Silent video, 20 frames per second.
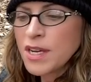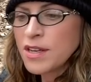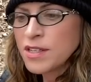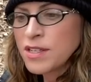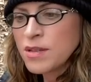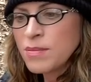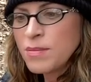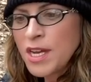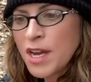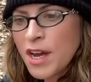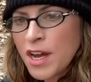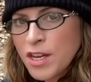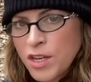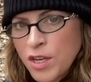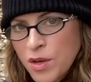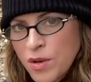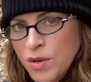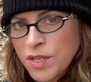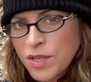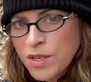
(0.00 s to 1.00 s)
to me on
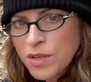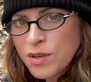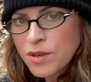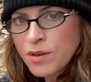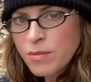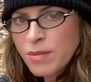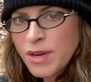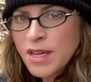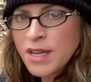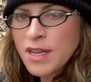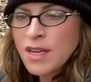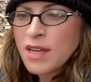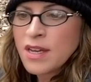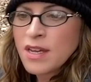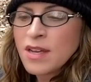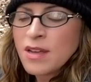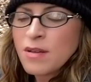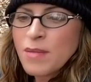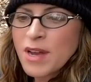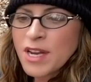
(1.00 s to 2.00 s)
YouTube,
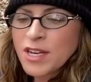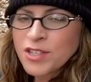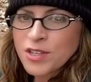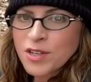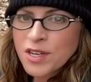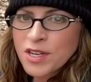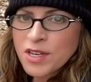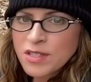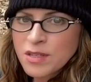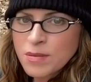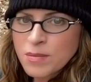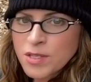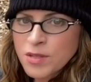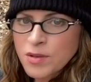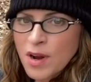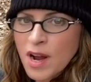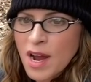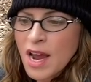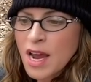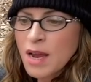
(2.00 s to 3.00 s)
Make sure you
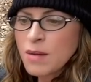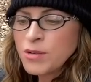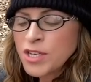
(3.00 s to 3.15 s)
subscribe.